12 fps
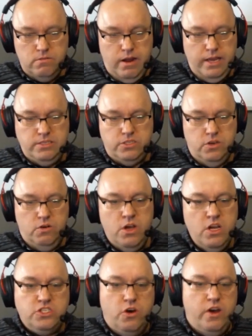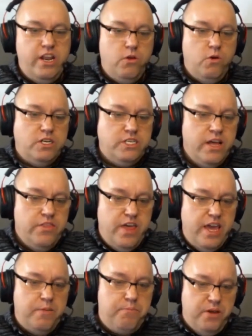right? Okay. So, so in other words,
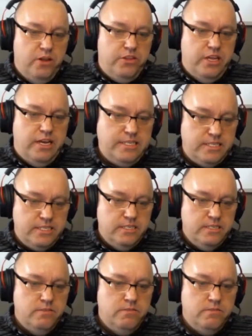they could build this